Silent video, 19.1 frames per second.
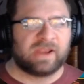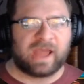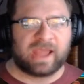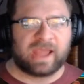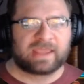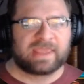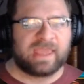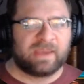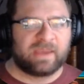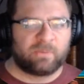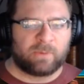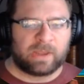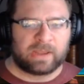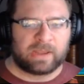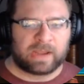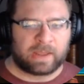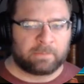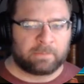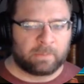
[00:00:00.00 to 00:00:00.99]
I can't
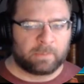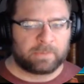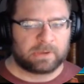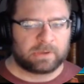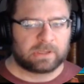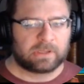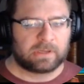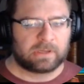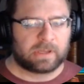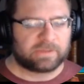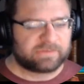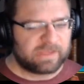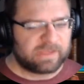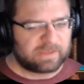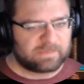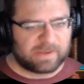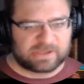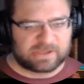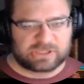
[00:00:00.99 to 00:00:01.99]
wait. I'm opening it. I'll
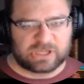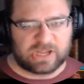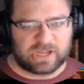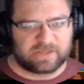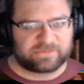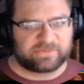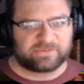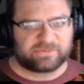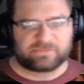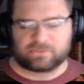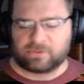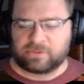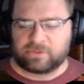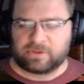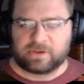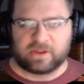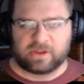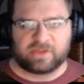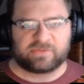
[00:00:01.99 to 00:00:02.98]
take my chances, roll
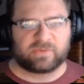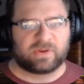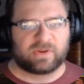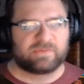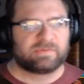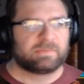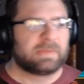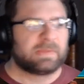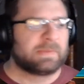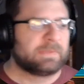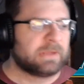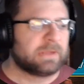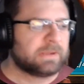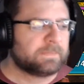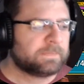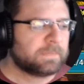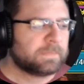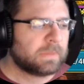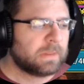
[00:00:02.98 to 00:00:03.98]
the dice, whatever it may be.
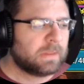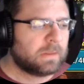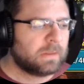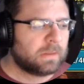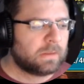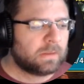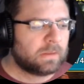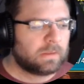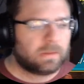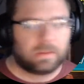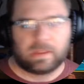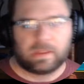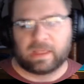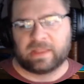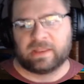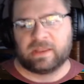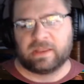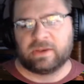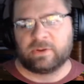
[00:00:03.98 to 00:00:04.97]

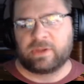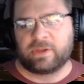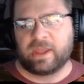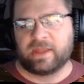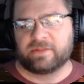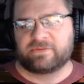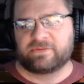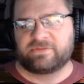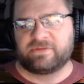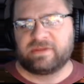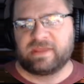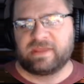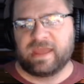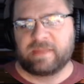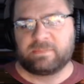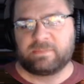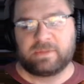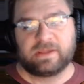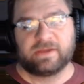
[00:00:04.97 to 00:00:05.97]
And then you can't see
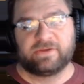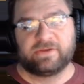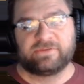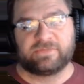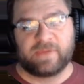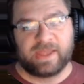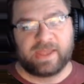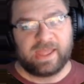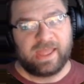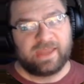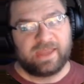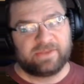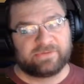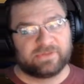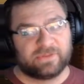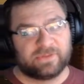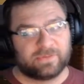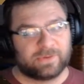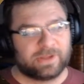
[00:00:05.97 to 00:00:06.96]
yet because my head is
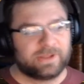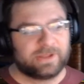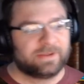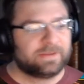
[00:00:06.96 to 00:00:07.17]
in the way.